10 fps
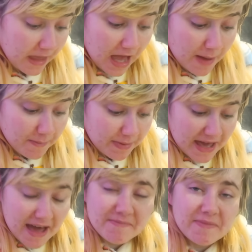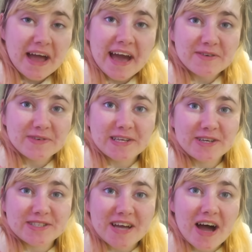Um, but yeah, I had a
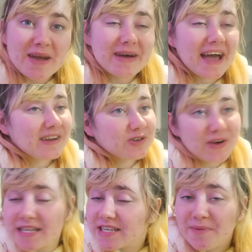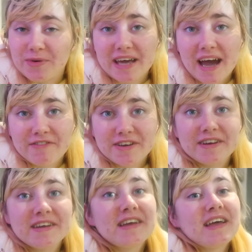really good time, I had a great time with
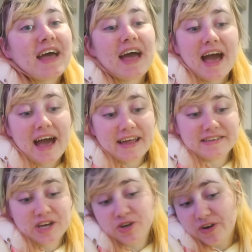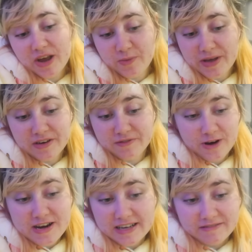Gavin, and a great week of
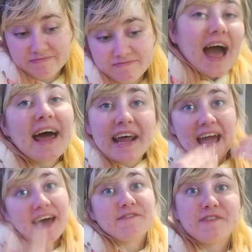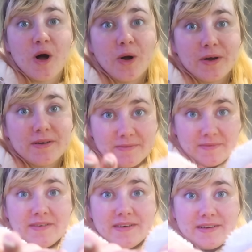reading. And I had a vlog.
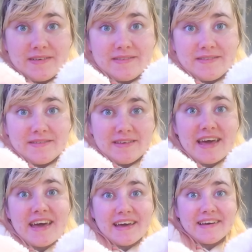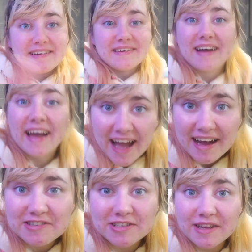Here. I
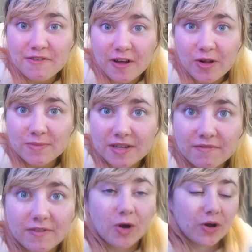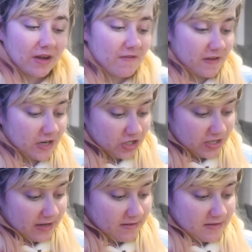actually filmed a vlog and
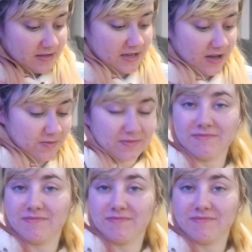finished it, so